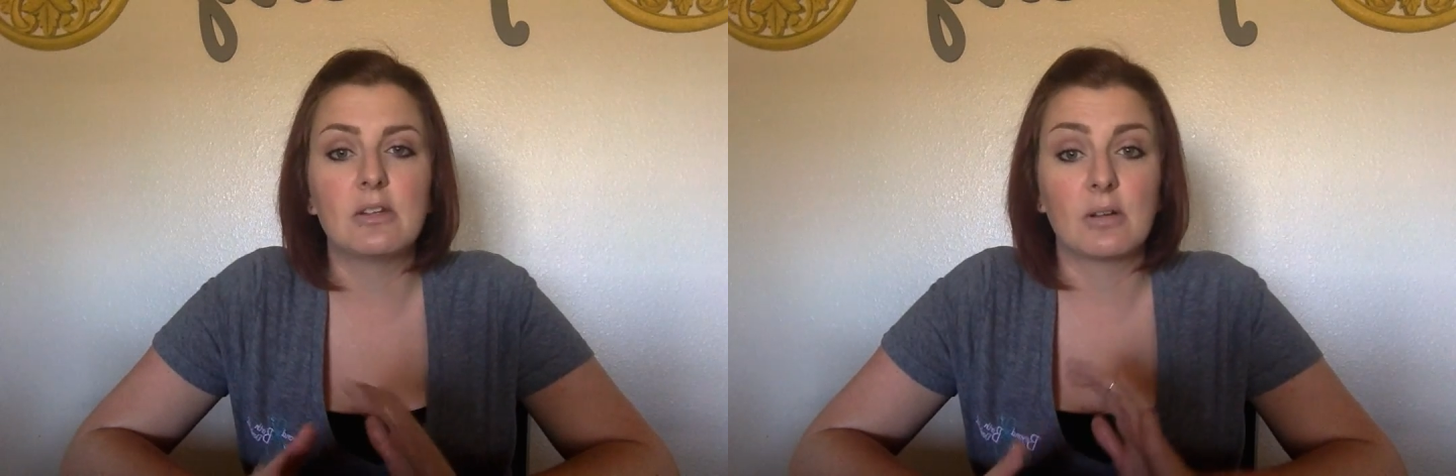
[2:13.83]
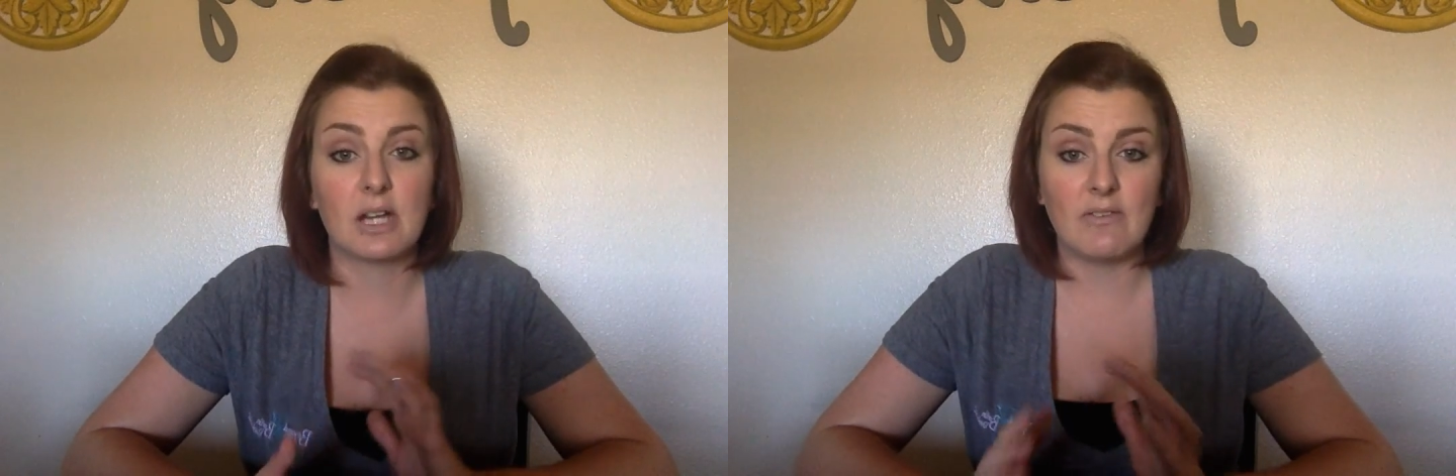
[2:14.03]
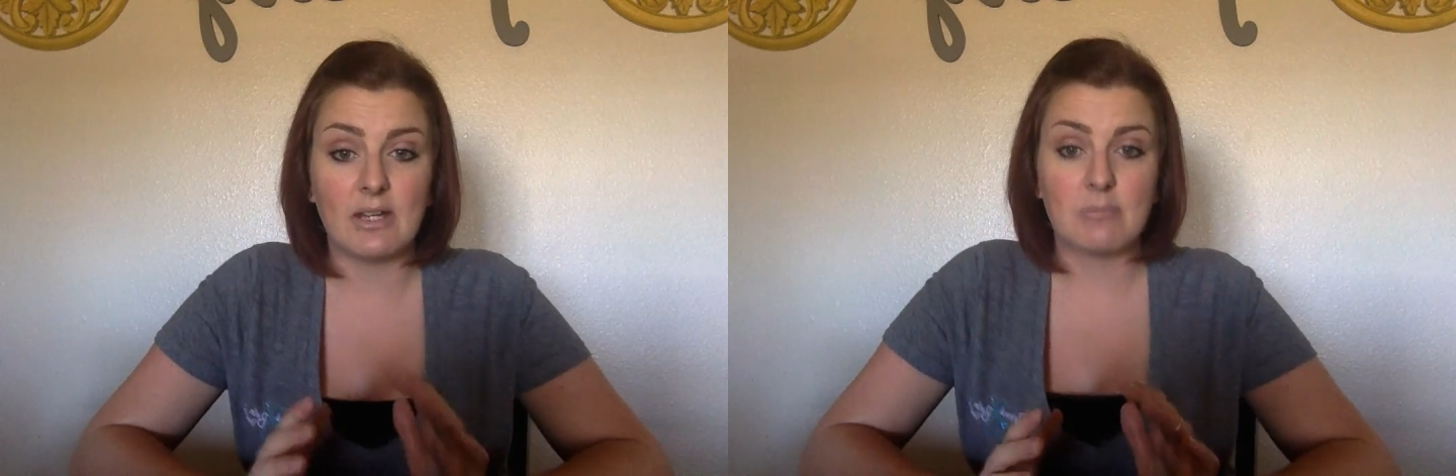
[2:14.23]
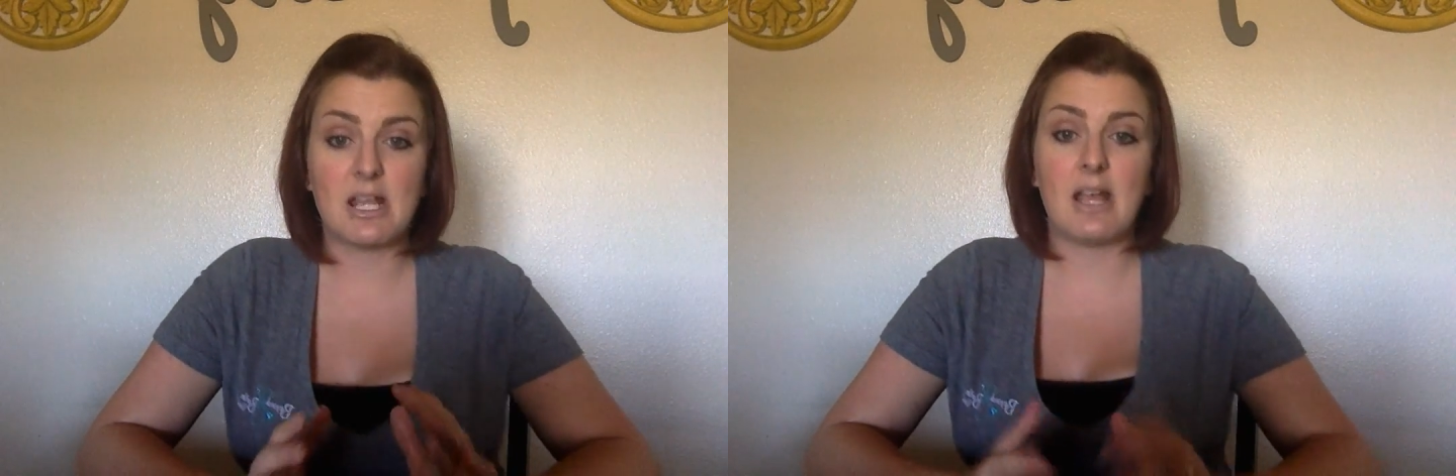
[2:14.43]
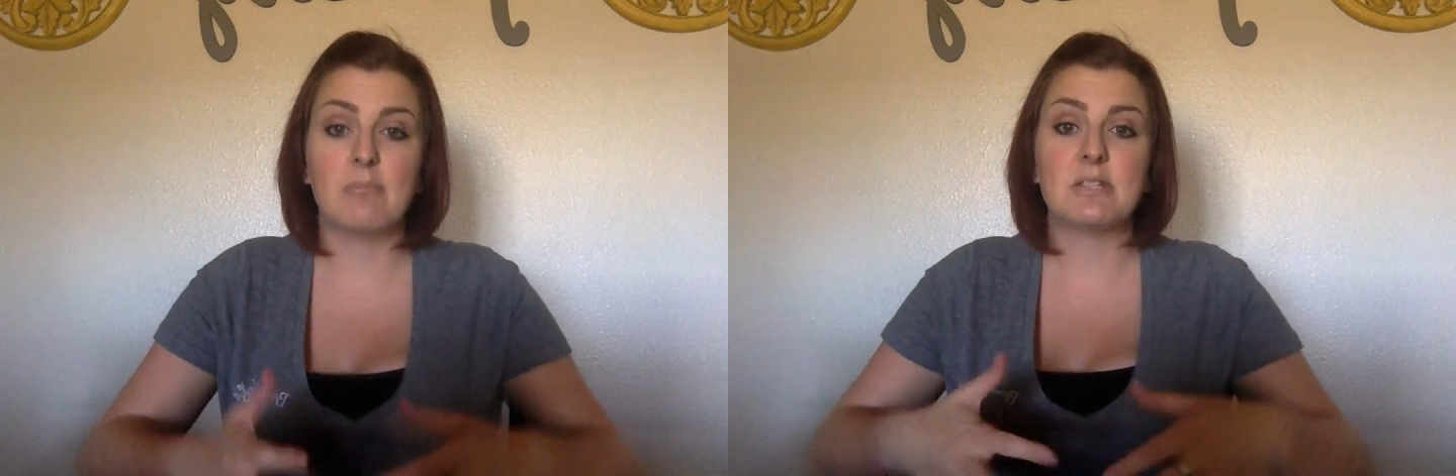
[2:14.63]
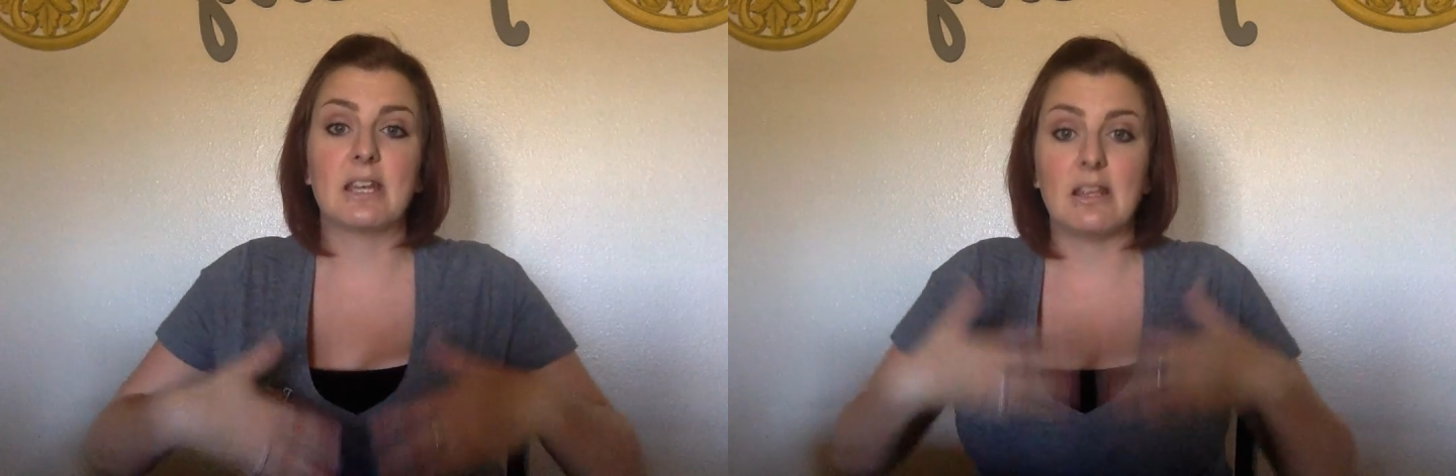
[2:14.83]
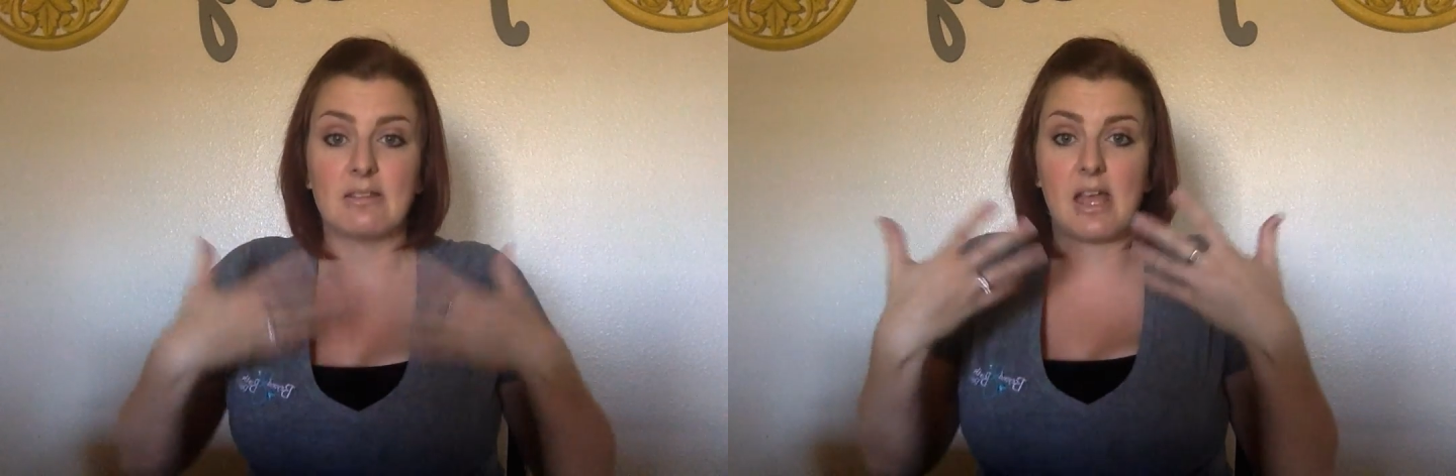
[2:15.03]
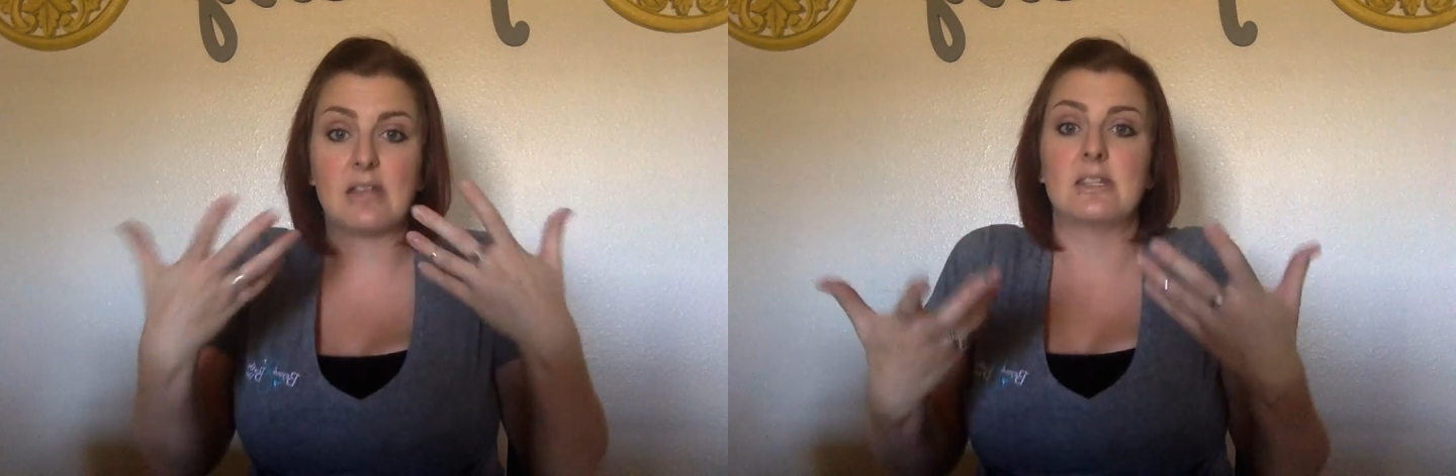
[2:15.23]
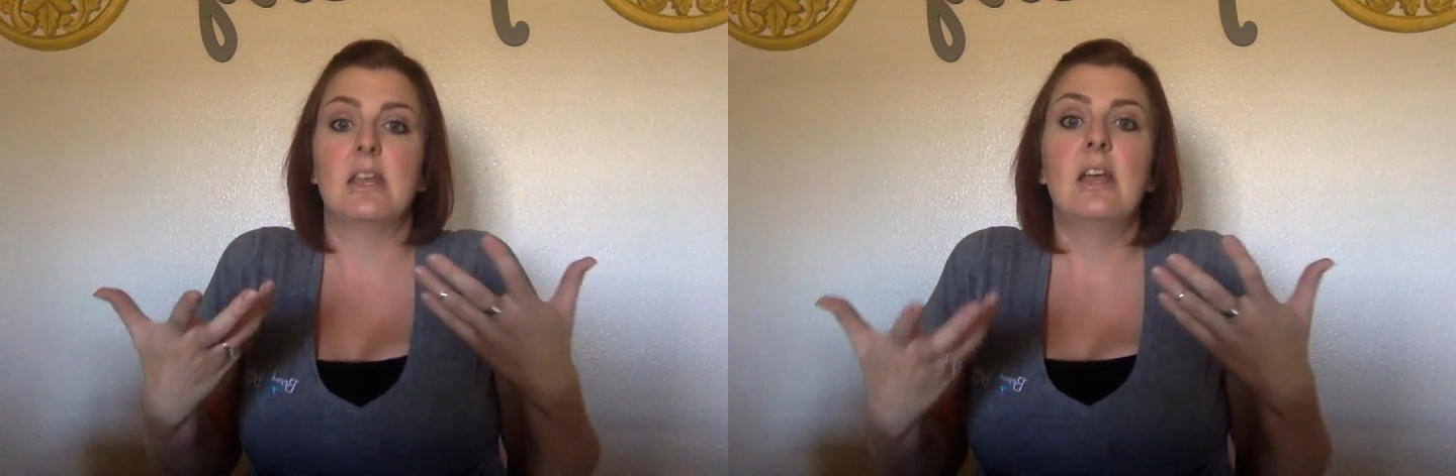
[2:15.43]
you're giving them time to get that